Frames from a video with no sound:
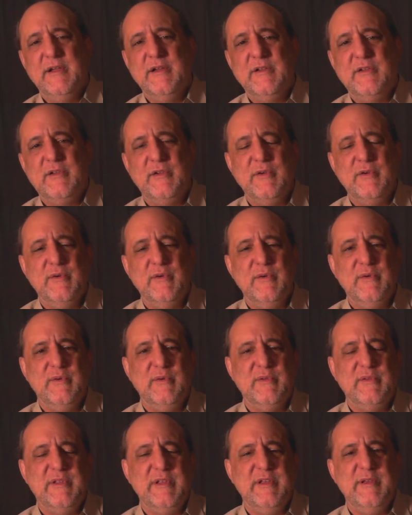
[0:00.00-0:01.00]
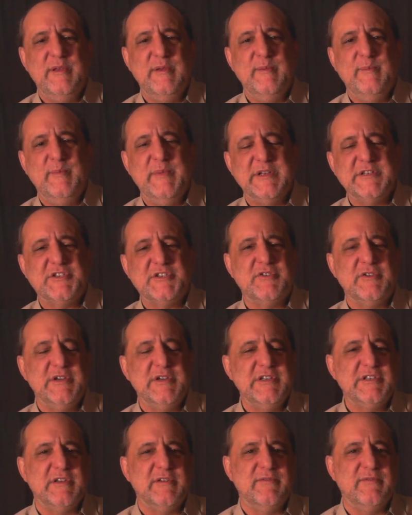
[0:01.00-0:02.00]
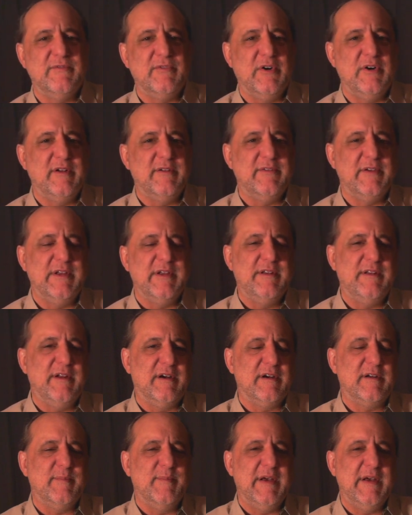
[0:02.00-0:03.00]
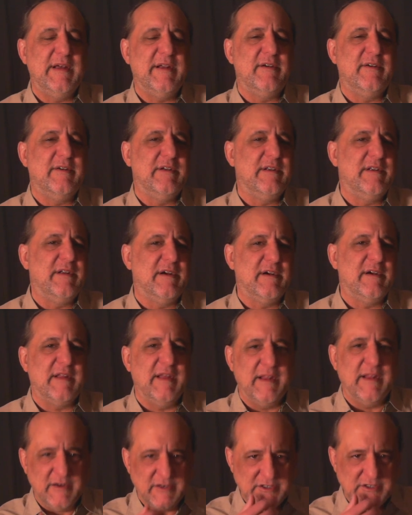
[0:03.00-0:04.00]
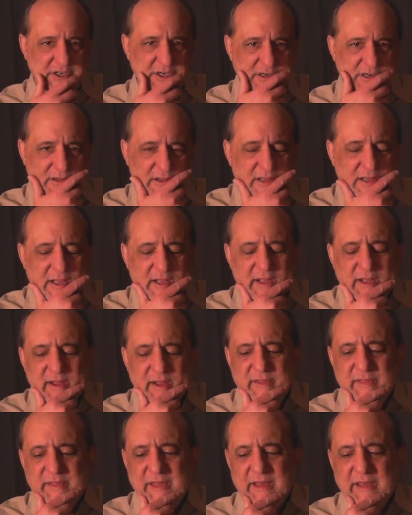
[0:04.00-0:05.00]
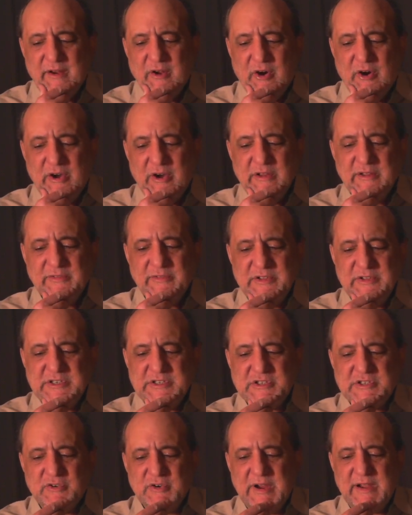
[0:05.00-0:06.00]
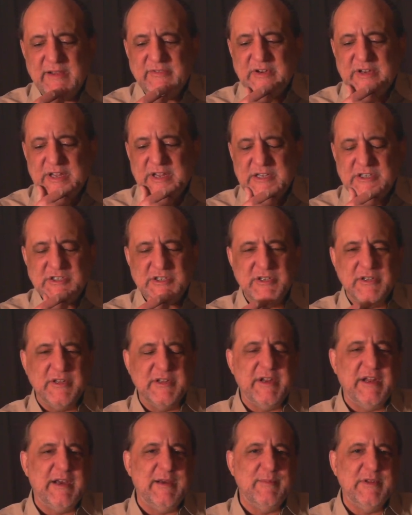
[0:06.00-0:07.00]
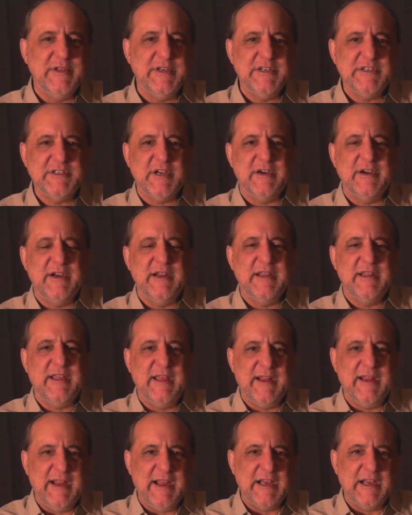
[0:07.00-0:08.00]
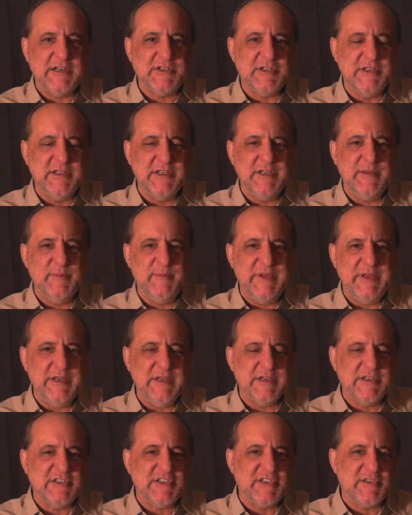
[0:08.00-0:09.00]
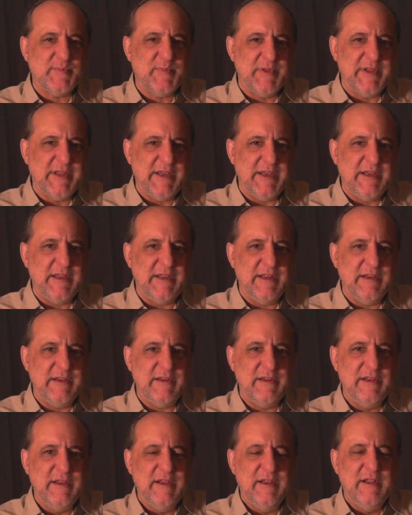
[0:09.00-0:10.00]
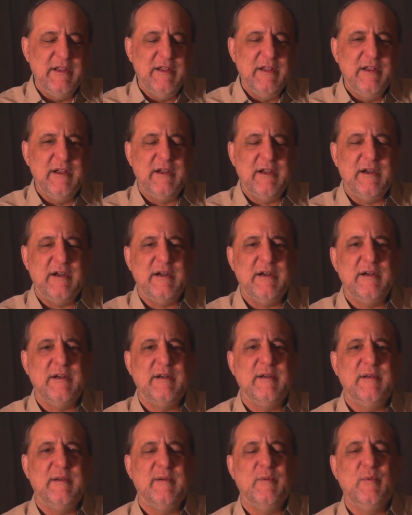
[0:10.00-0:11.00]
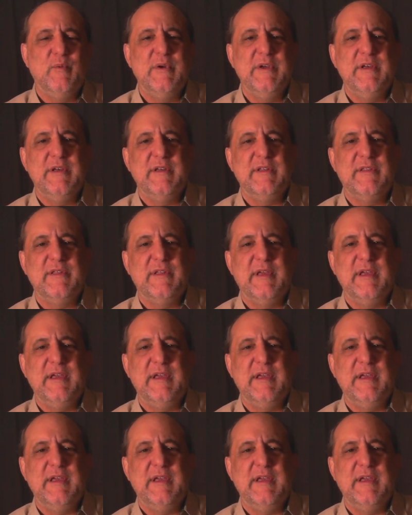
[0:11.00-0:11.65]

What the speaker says: to the mysteries involving dark matter and dark energy. That all of these gravitational anomalies can actually be explained with